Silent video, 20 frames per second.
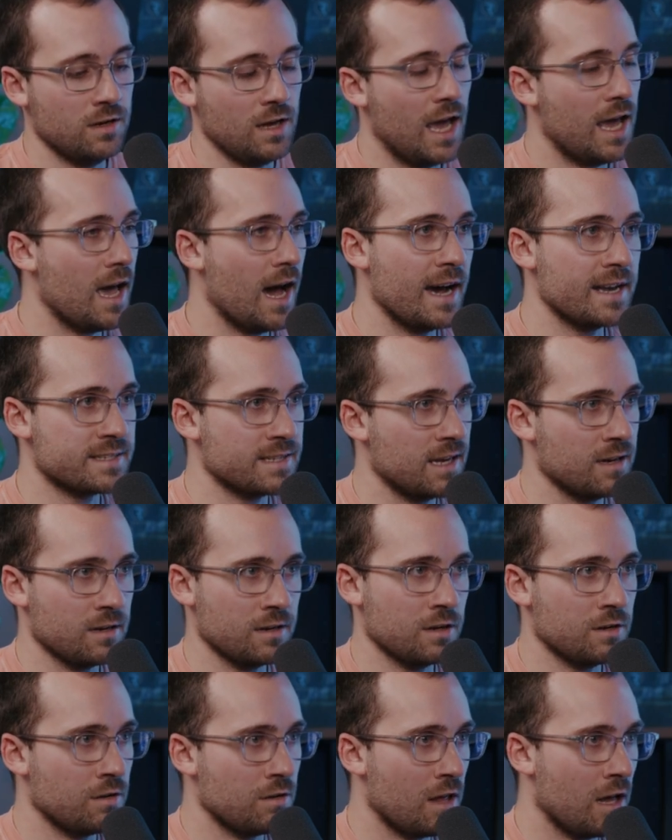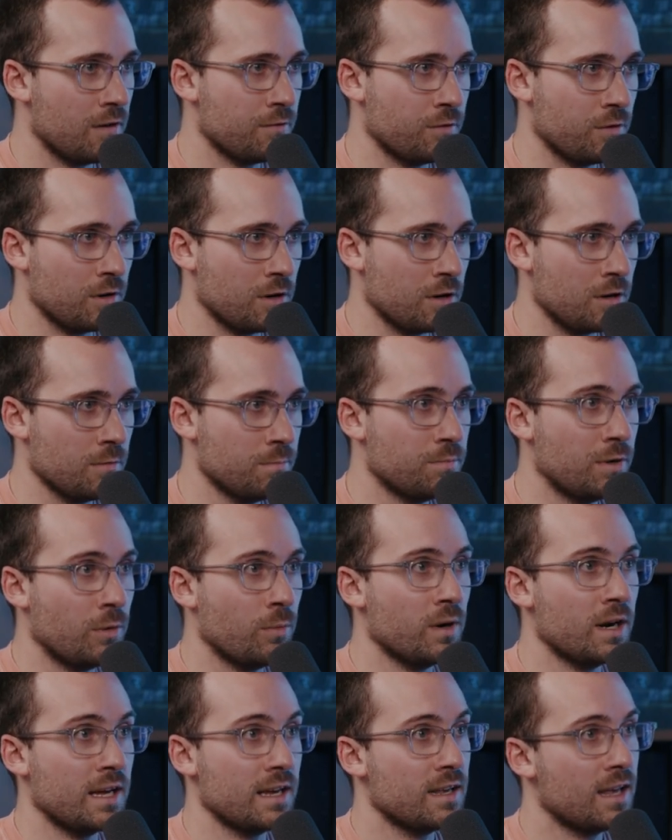AI is not going to do that for you. But
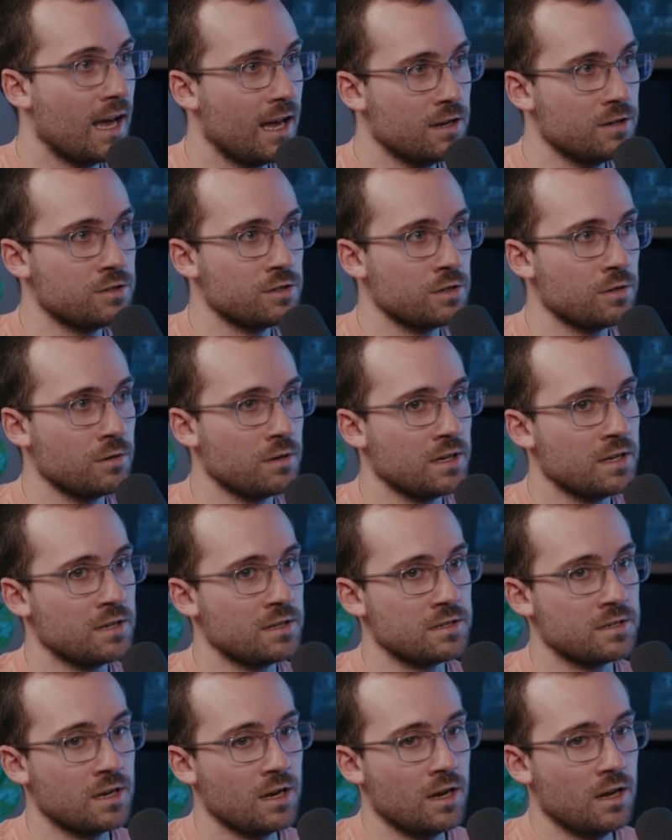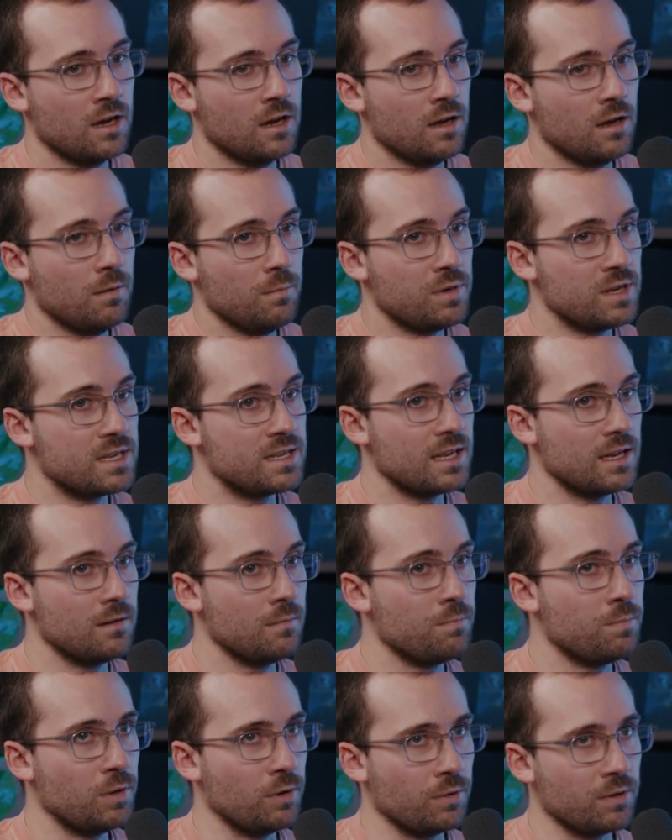what it can do is
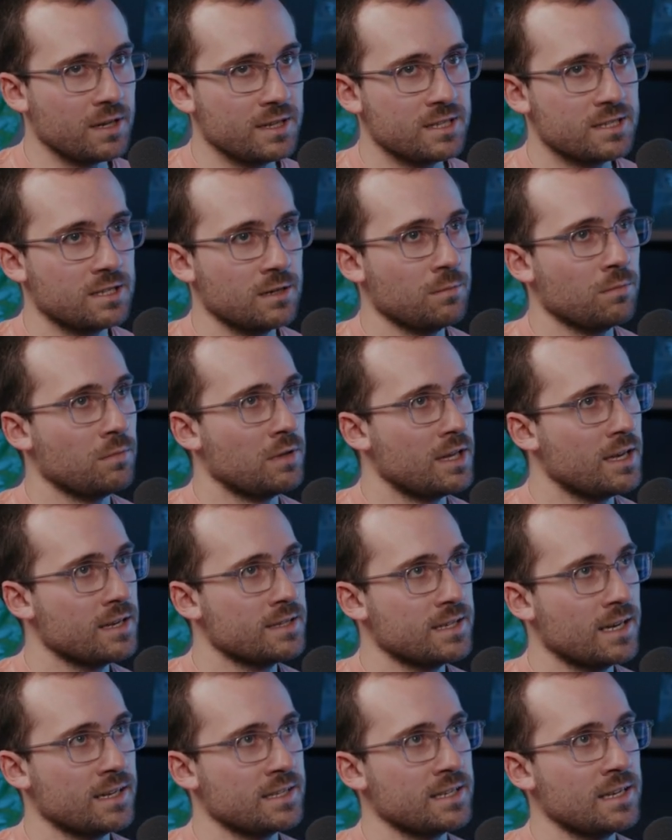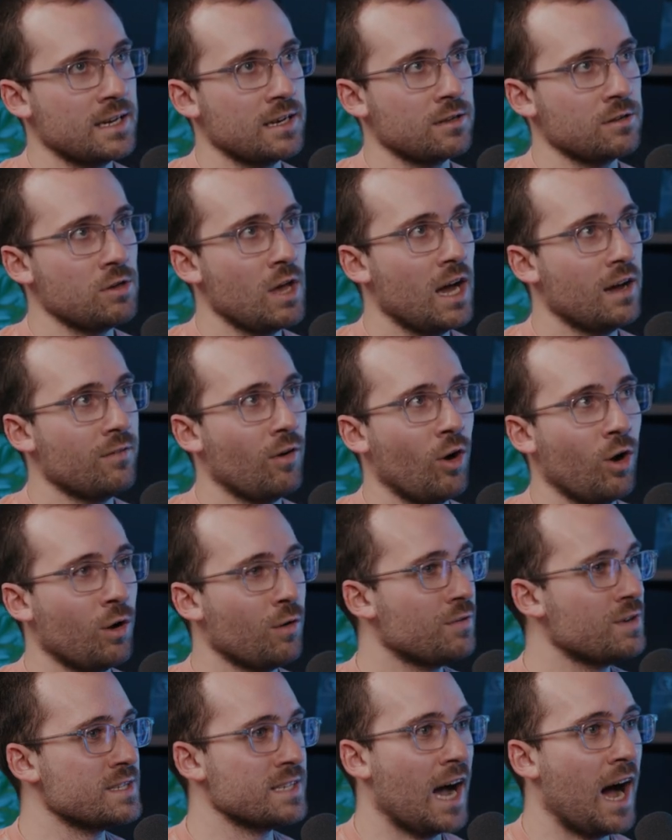begin building some links that it's like you have
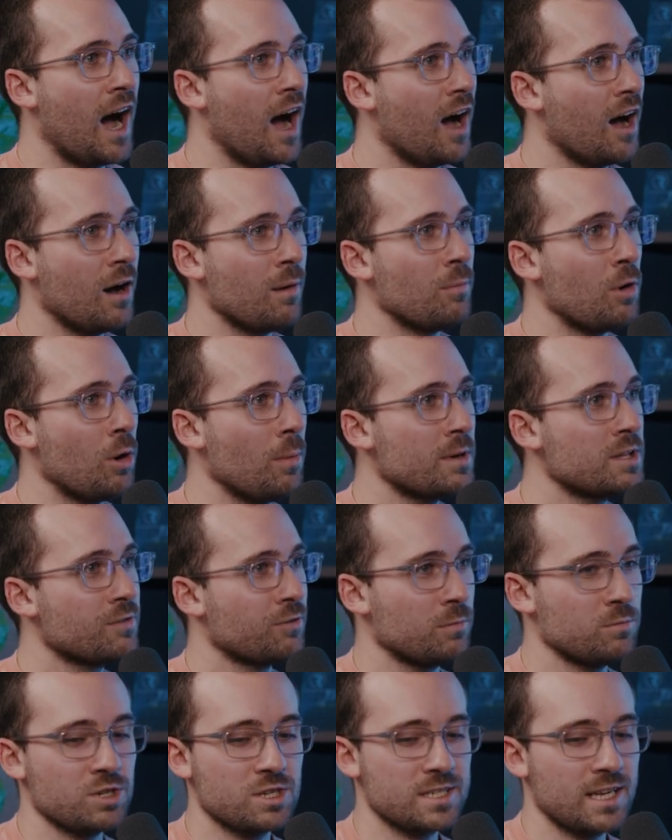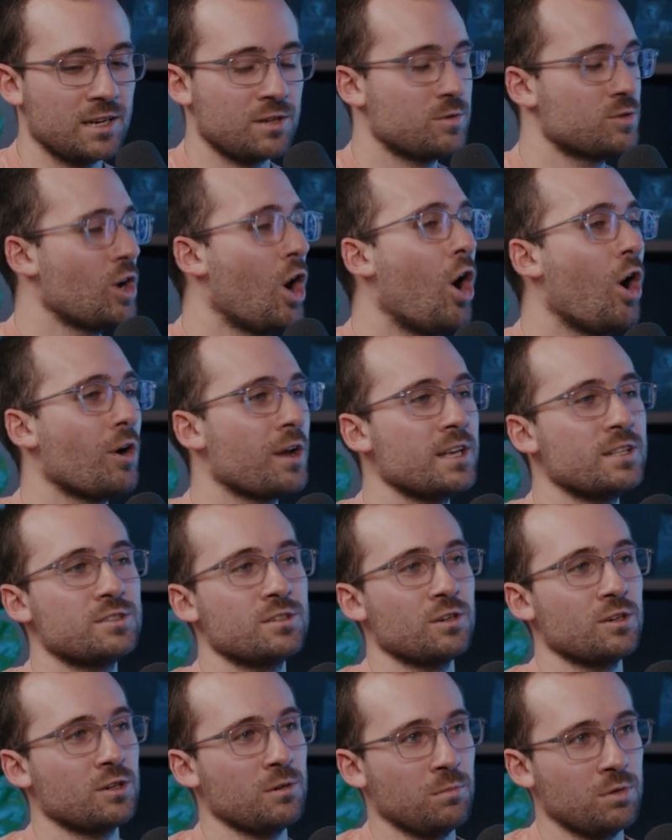all these aha moments from just like talking
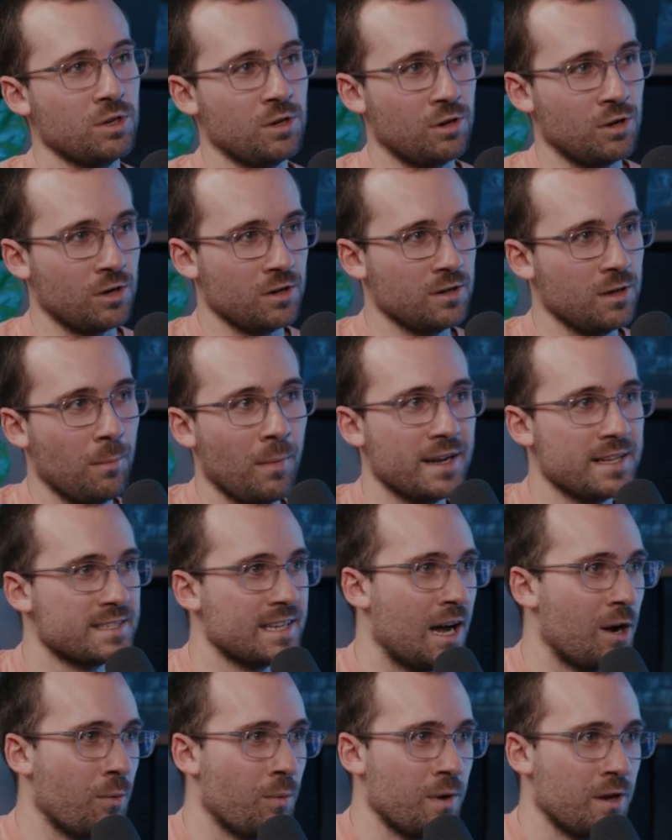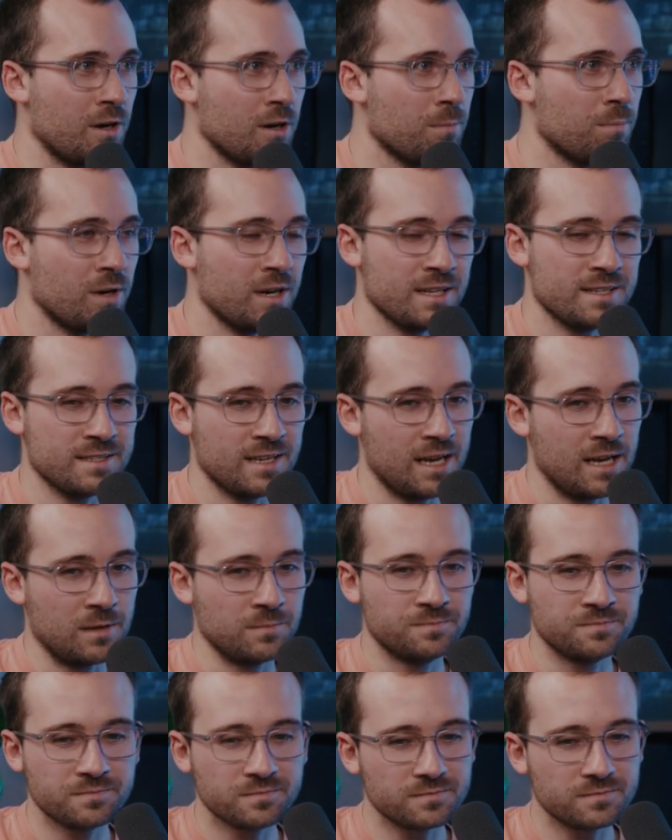to a computer. It might sound weird, but it's like